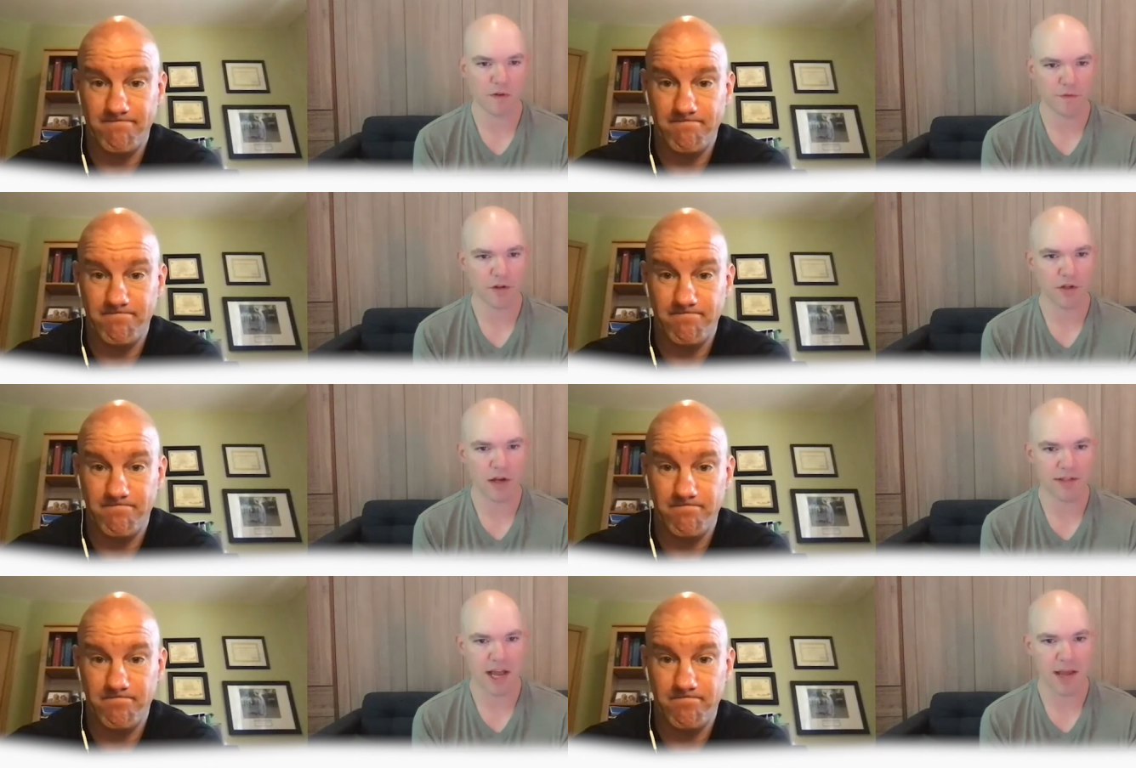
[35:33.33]
Speaker 1: for a long
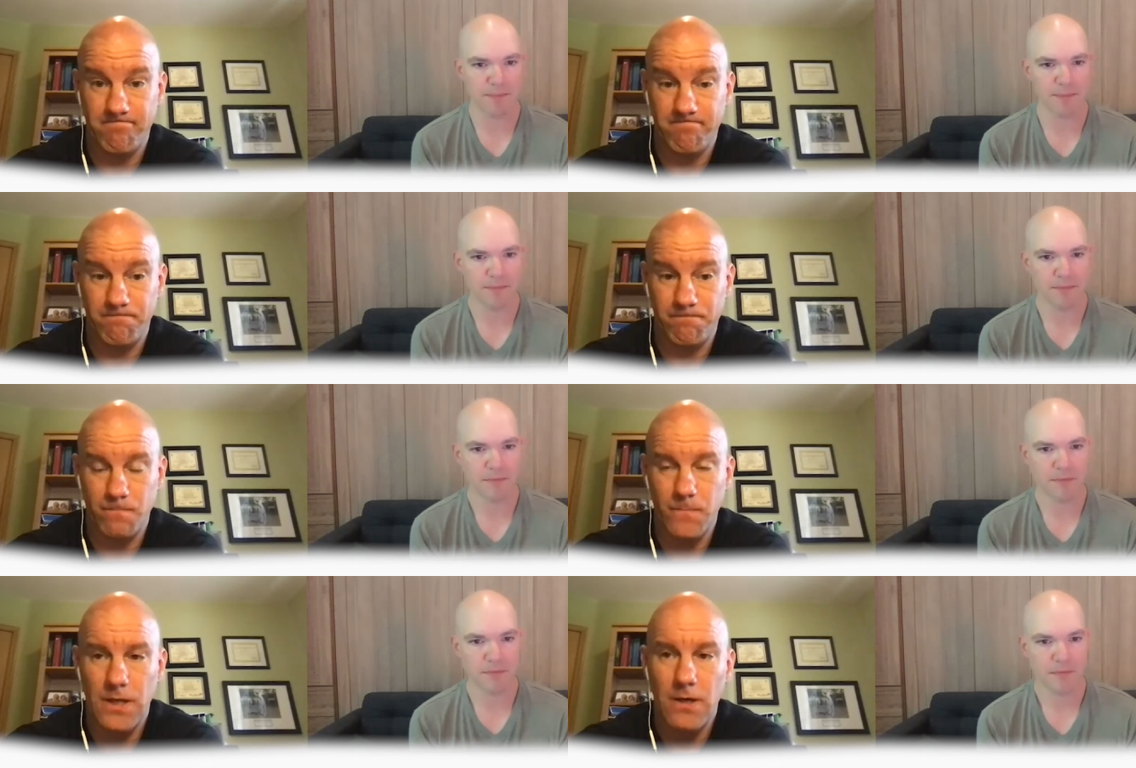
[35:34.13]
time?
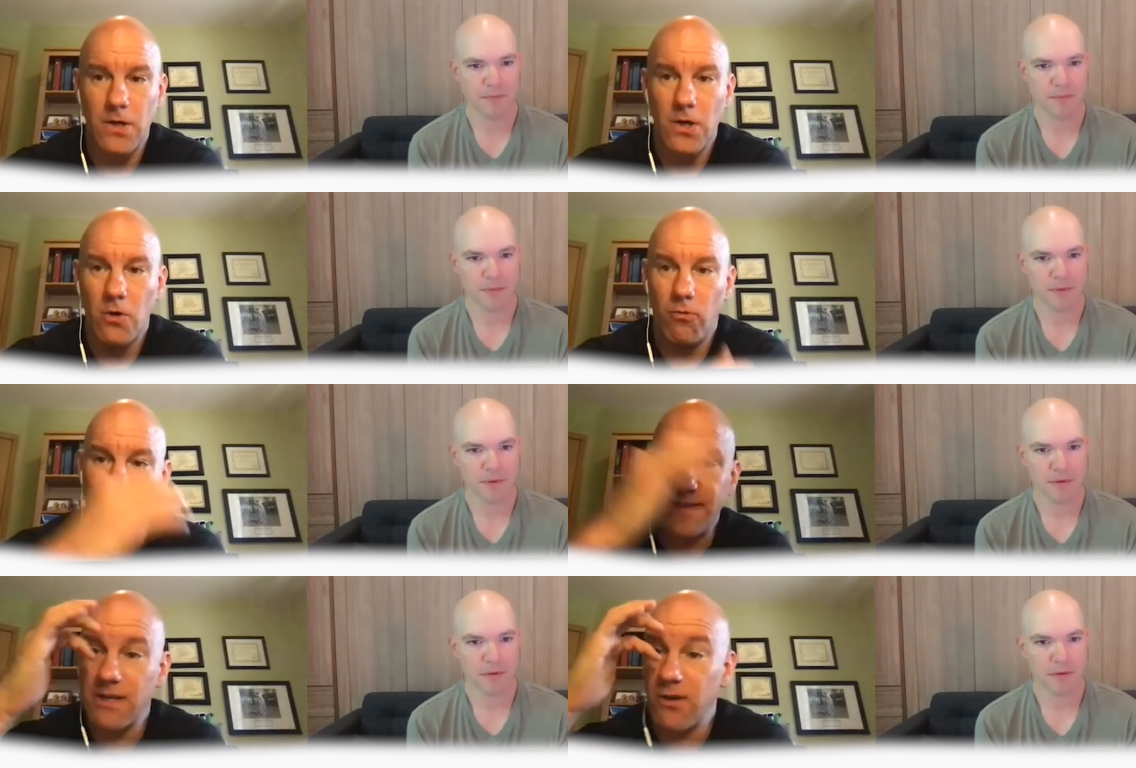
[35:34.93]
Speaker 2: Well, I
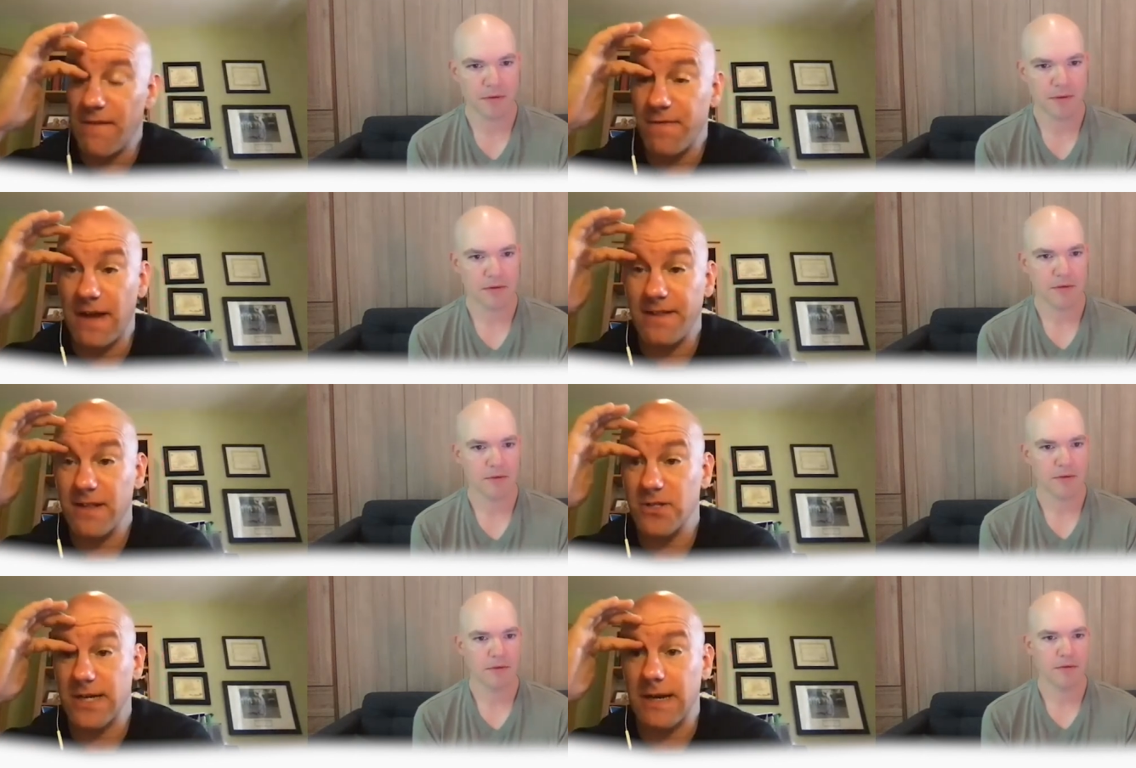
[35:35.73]
think you have. I think
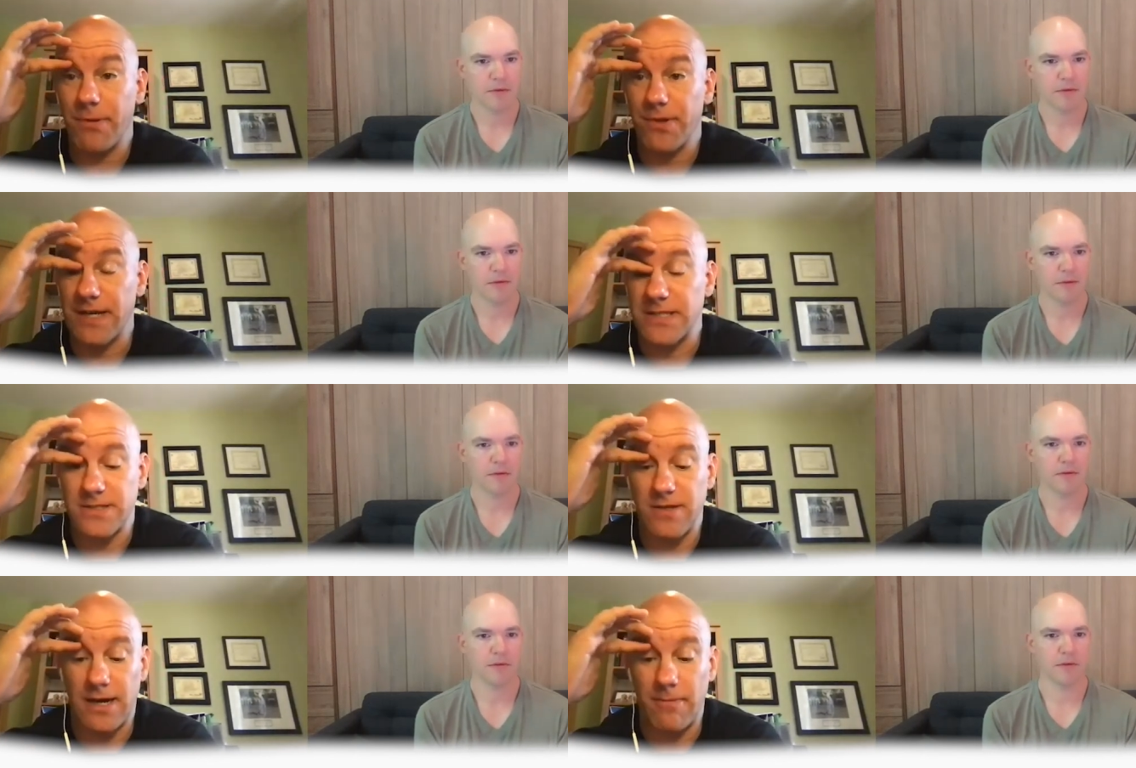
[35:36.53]
there's a couple things.
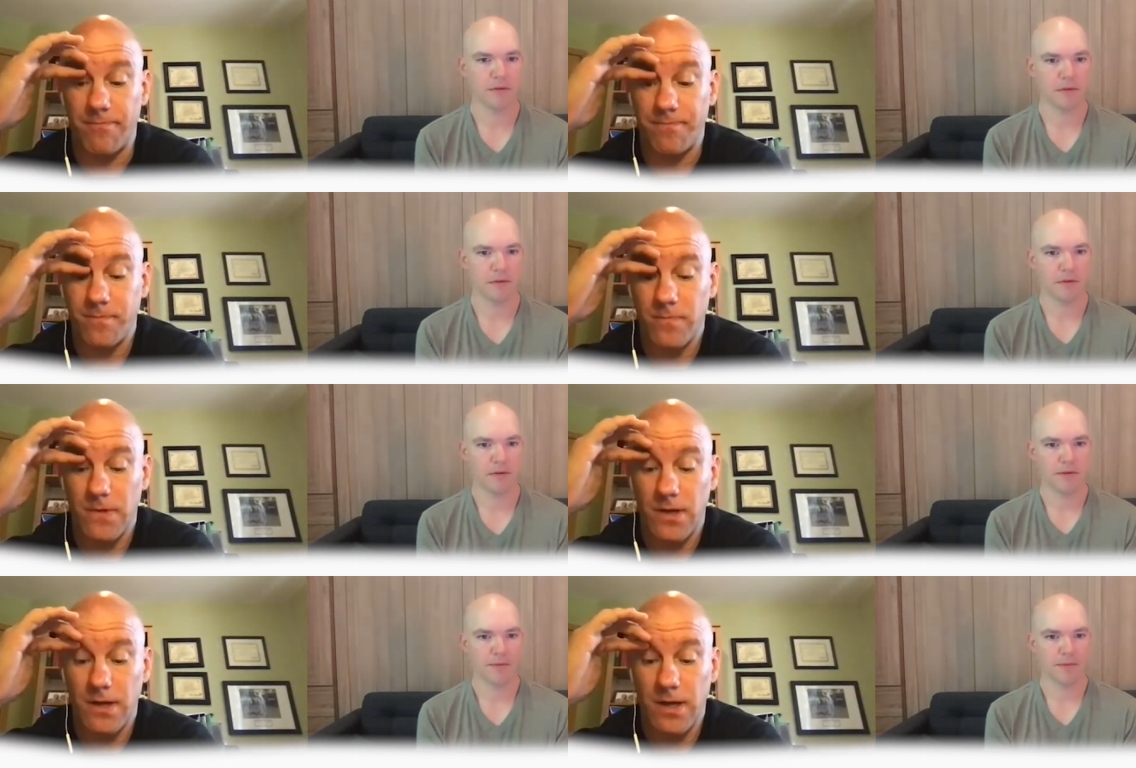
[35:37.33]
Um,
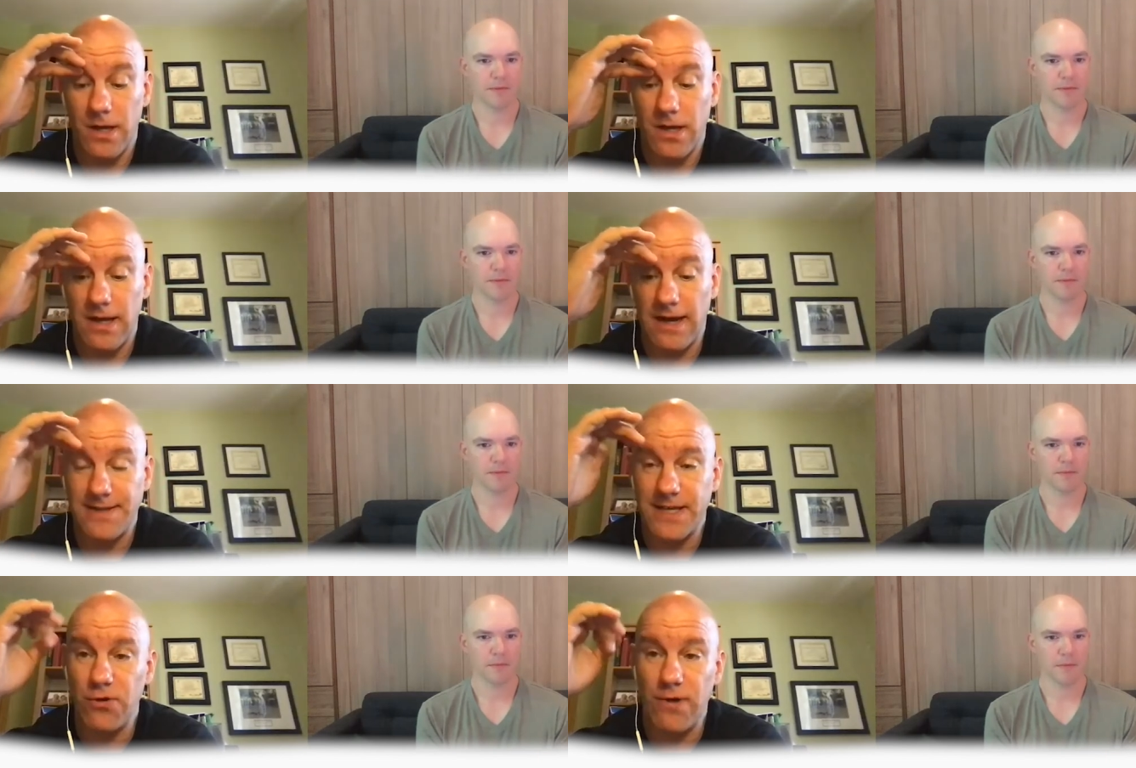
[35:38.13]
I
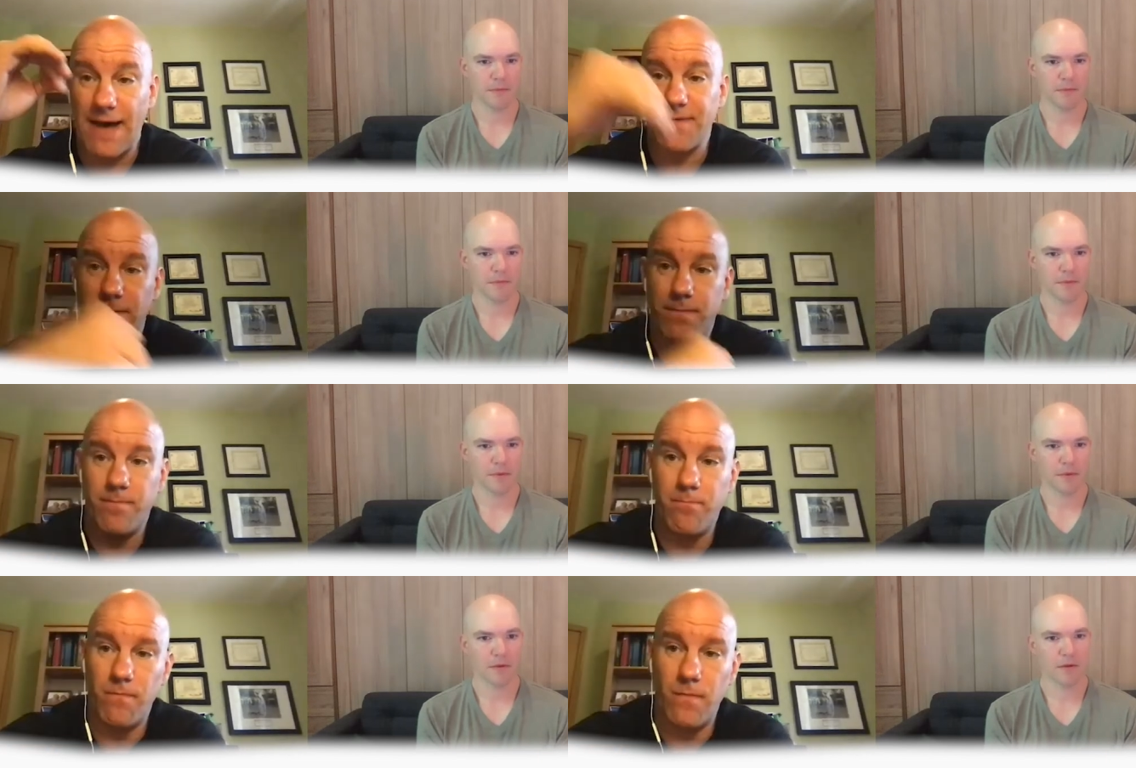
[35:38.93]
think you have to
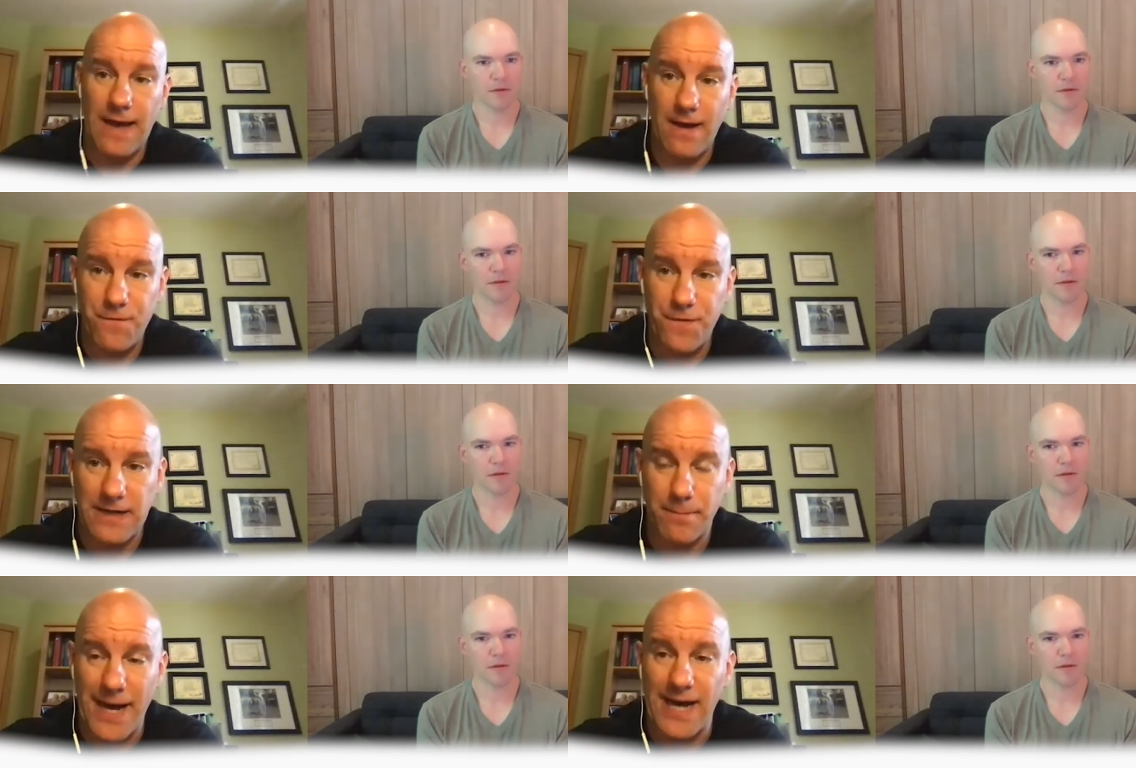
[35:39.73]
find a
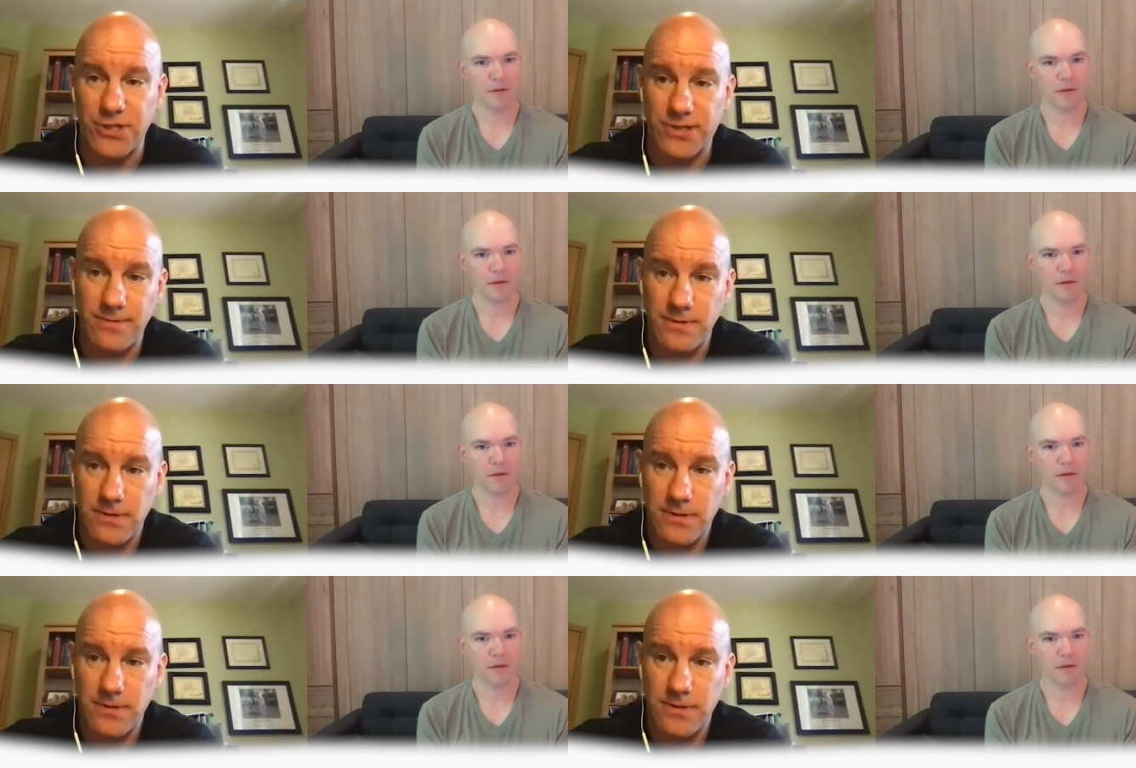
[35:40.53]
passion